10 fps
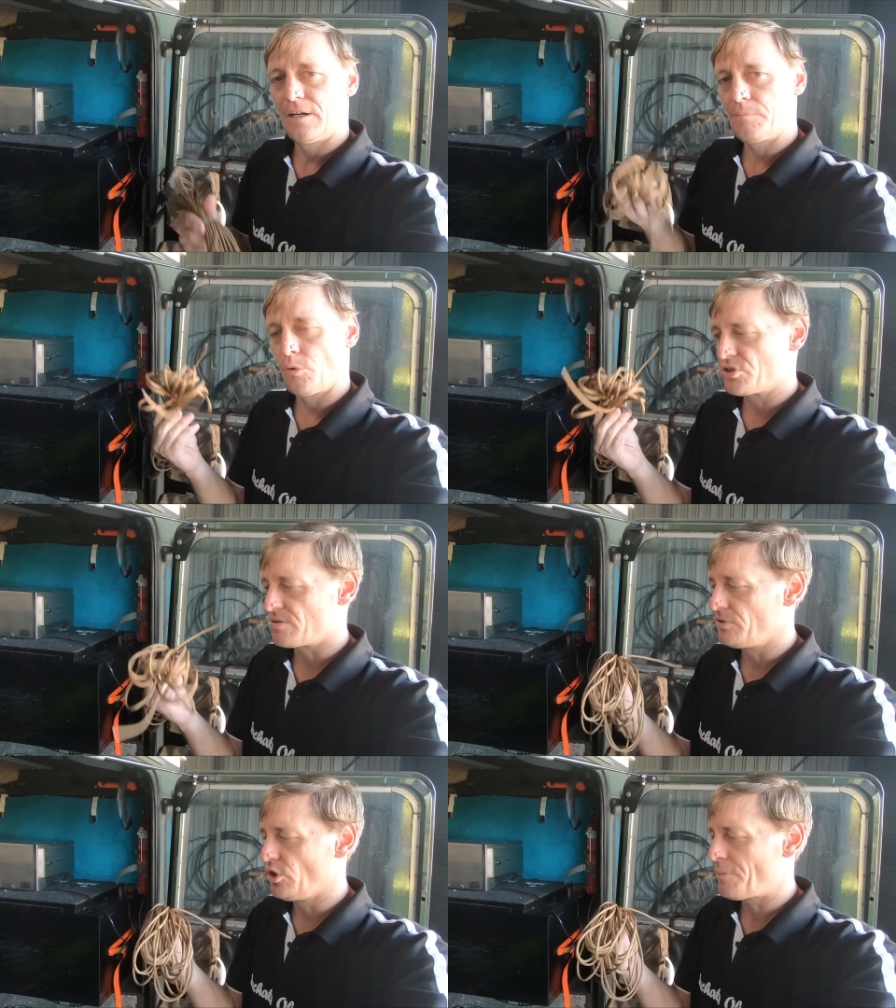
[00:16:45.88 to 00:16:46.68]
I bought
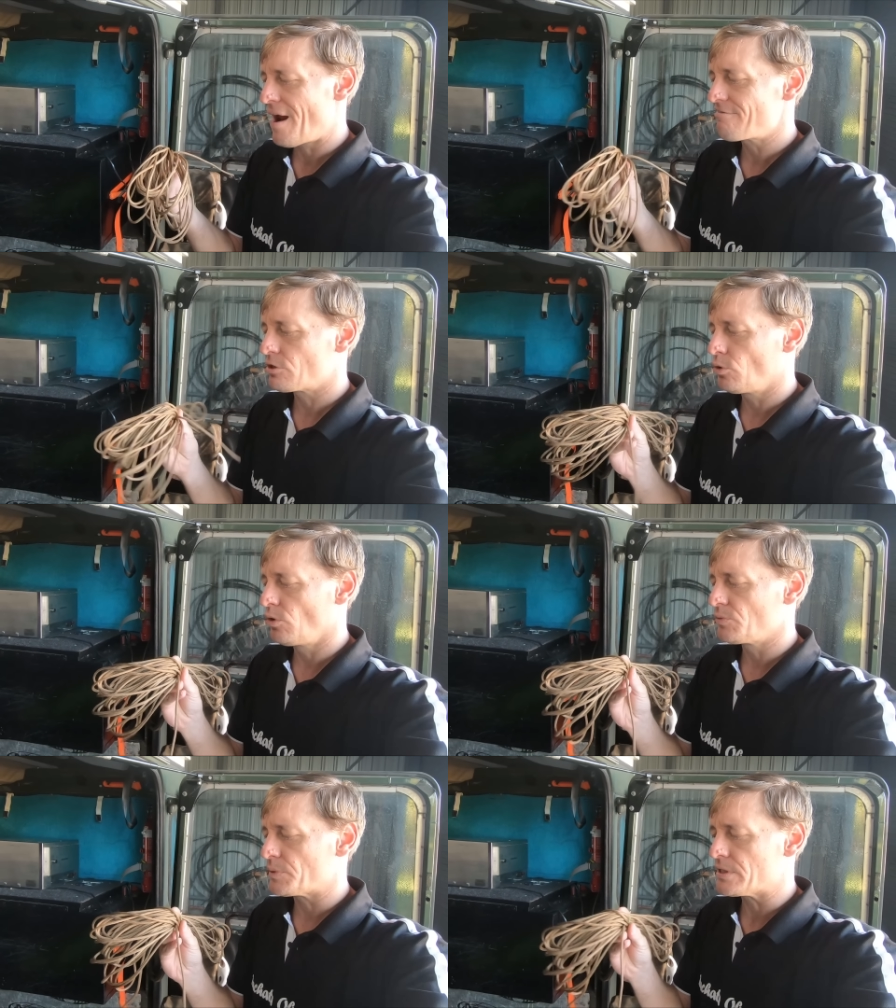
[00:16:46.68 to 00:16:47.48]
some new
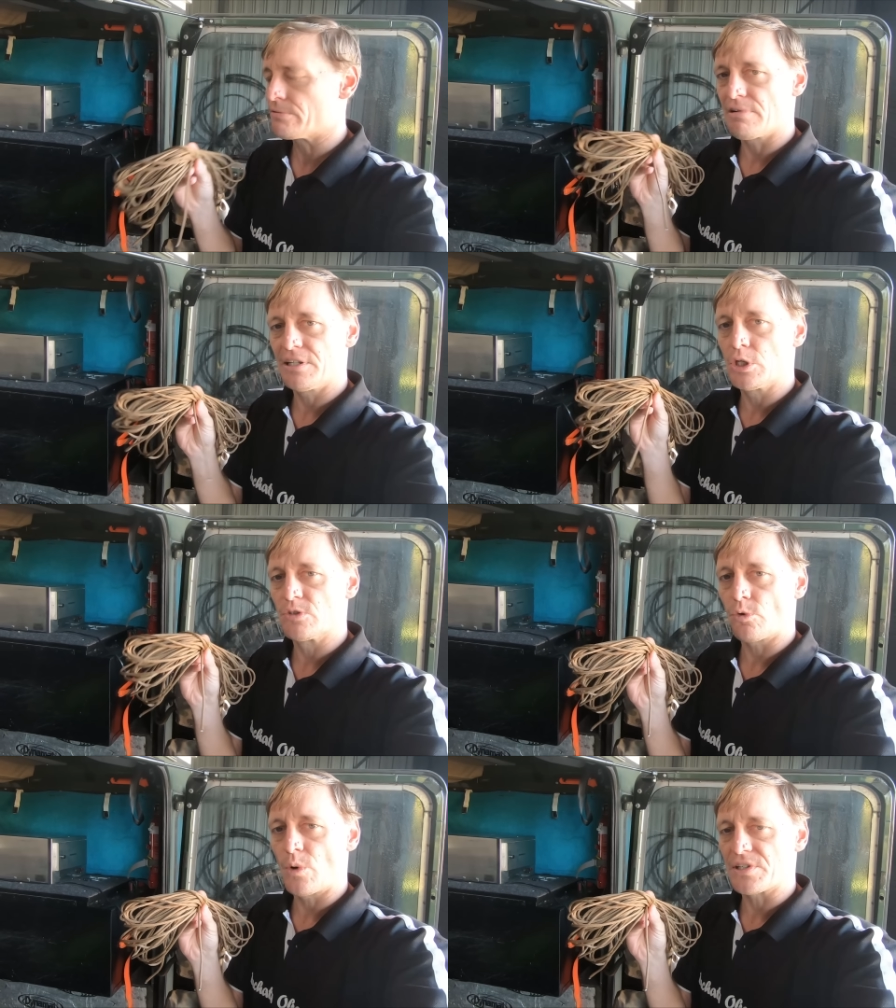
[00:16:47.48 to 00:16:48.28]
paracord, which is really
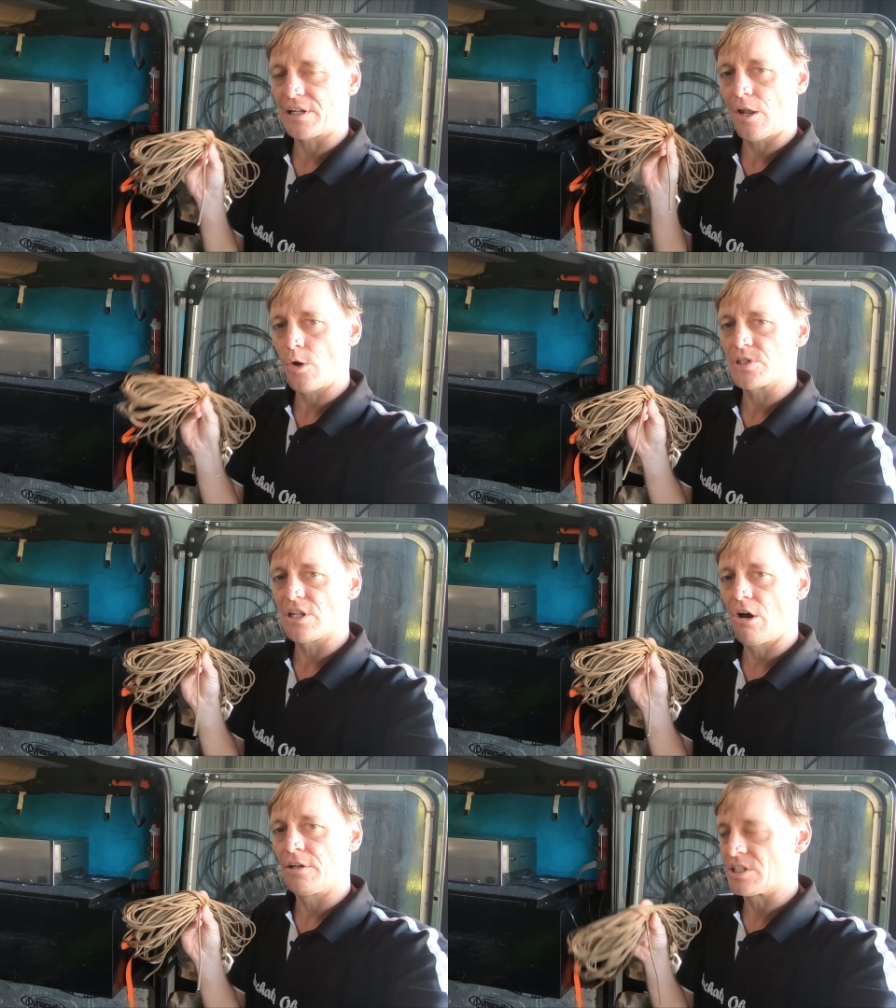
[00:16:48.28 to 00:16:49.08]
useful as a
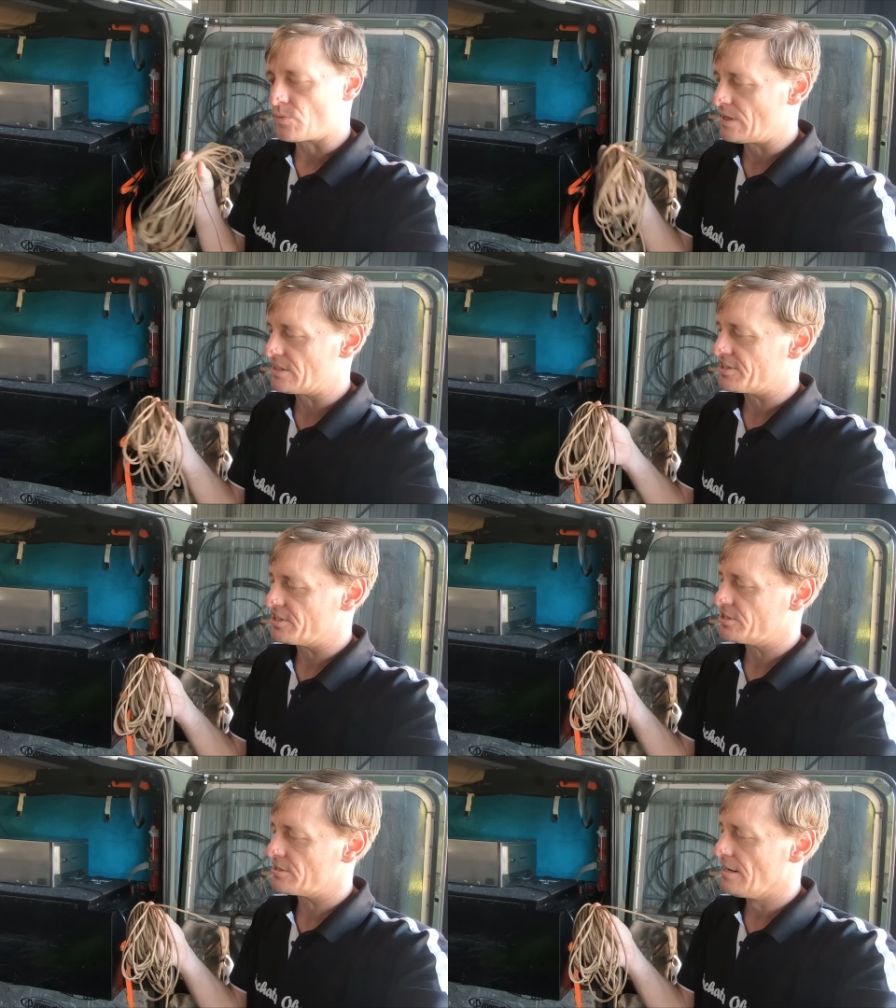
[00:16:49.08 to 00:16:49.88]
clothesline as well as
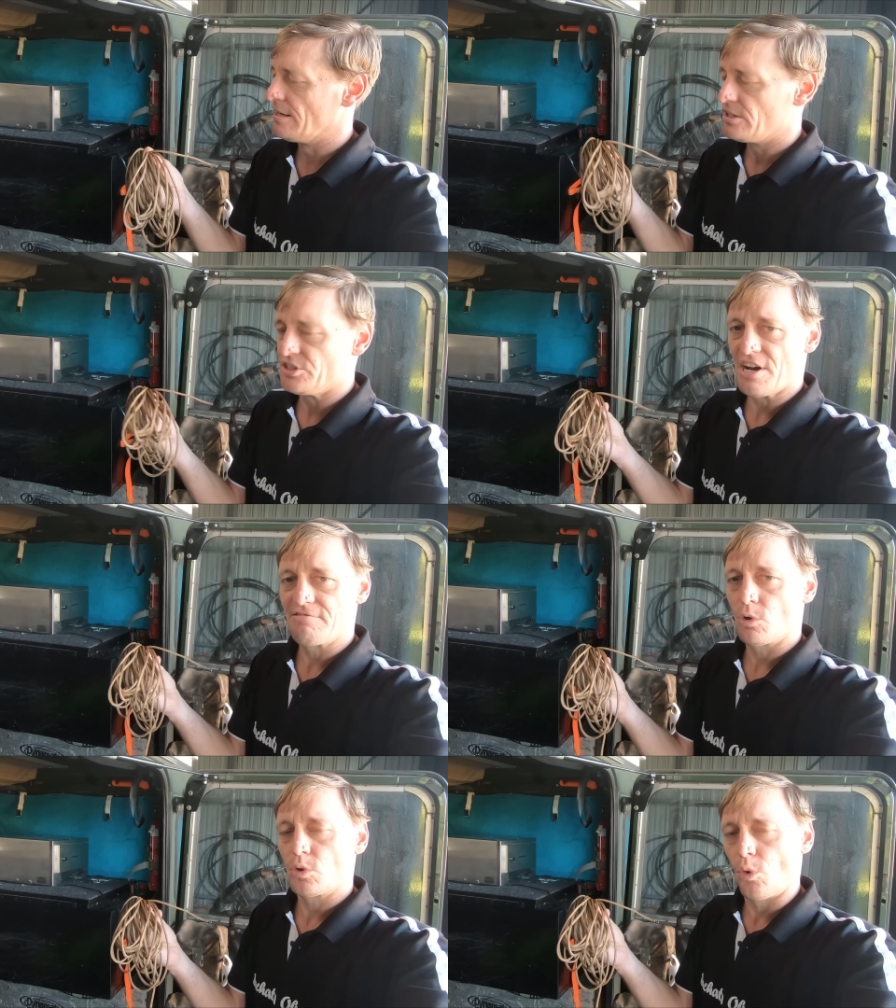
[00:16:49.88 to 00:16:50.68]
just
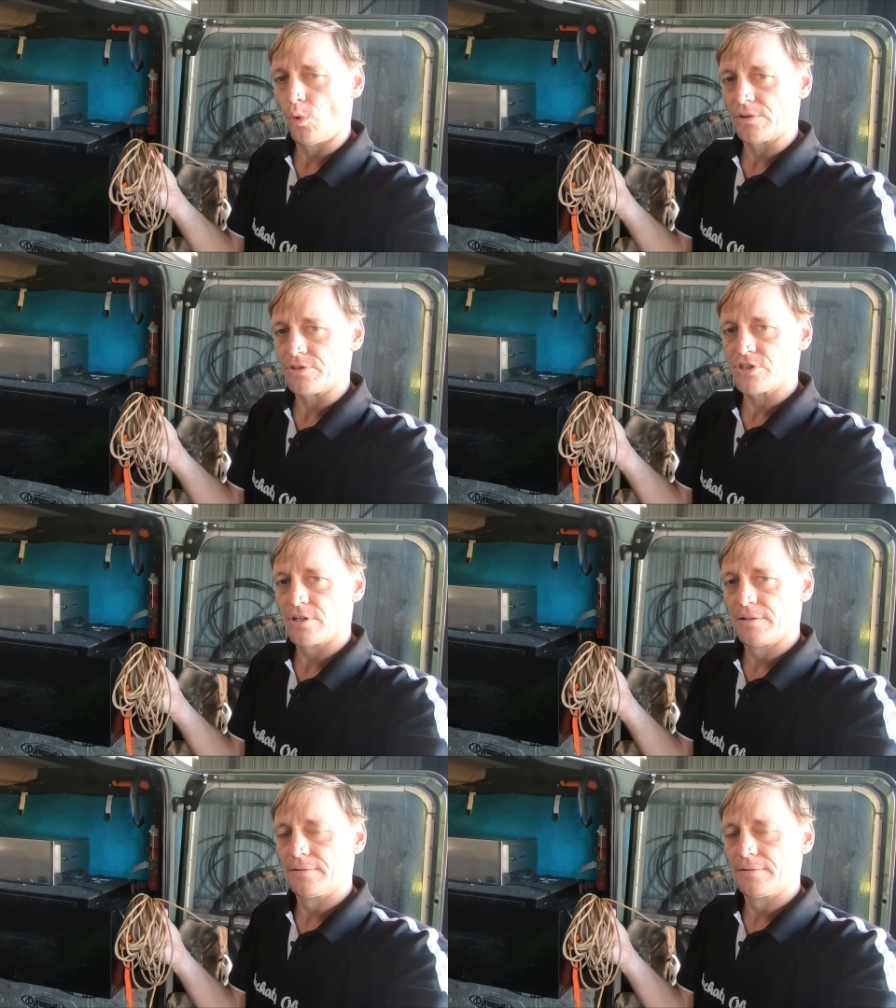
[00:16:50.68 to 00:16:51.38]
general cordage.